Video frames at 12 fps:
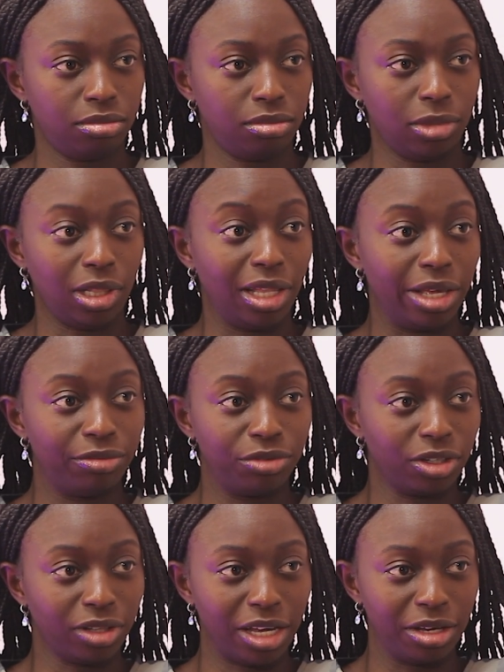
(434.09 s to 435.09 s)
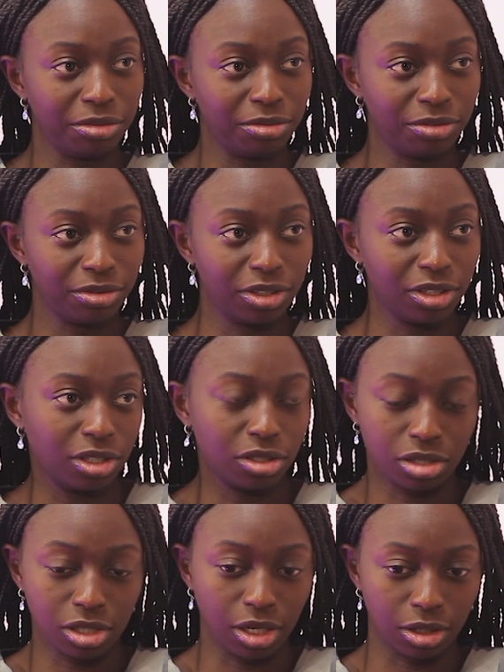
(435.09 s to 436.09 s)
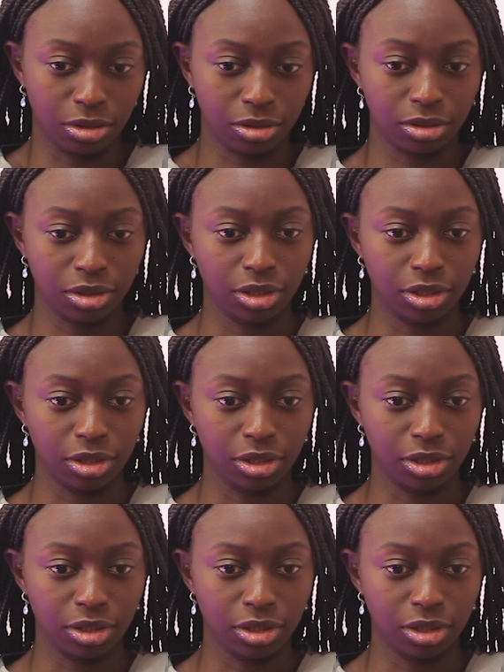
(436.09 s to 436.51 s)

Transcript: live your life. Yeah. So,